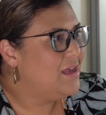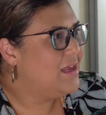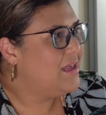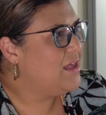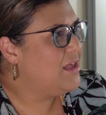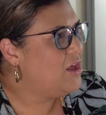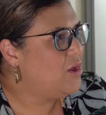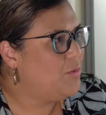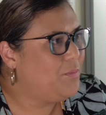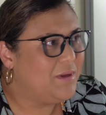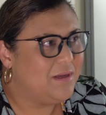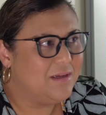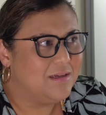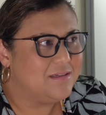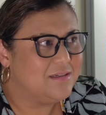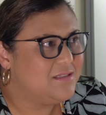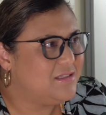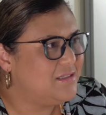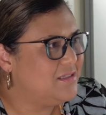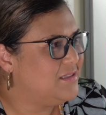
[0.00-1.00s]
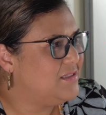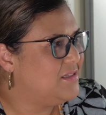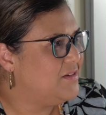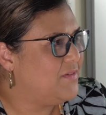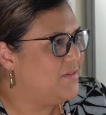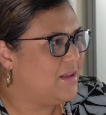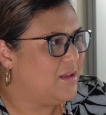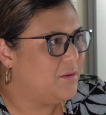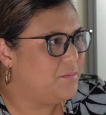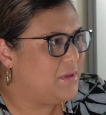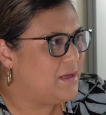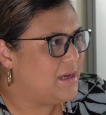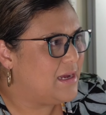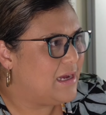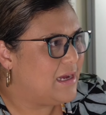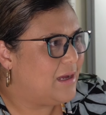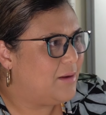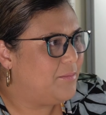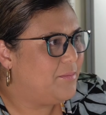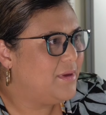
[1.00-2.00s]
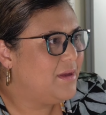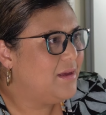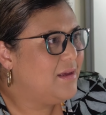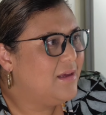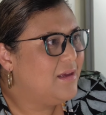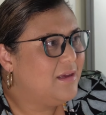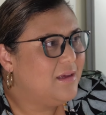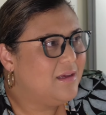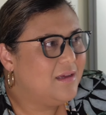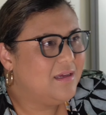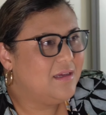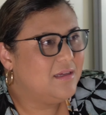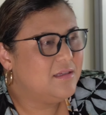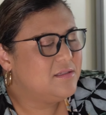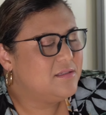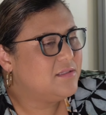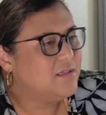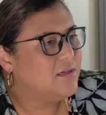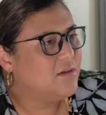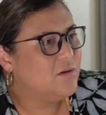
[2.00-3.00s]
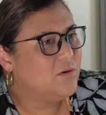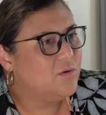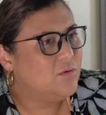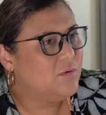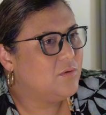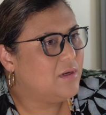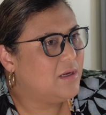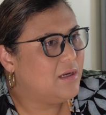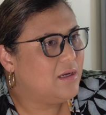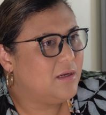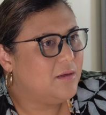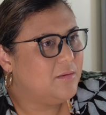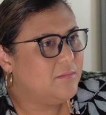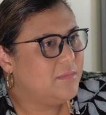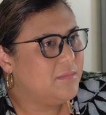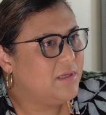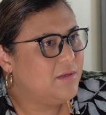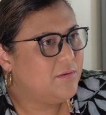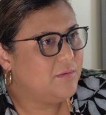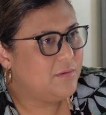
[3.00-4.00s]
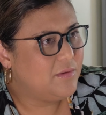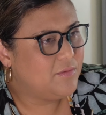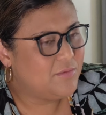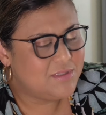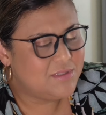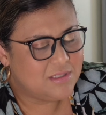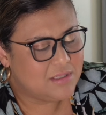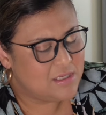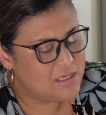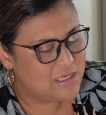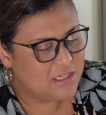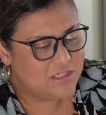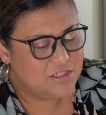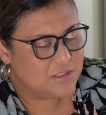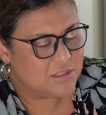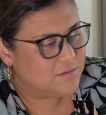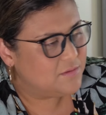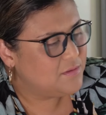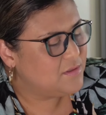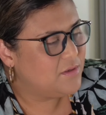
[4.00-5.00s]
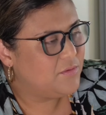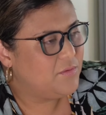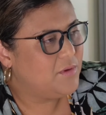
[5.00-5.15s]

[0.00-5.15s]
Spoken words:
helping us develop the app. And so it was a connection that we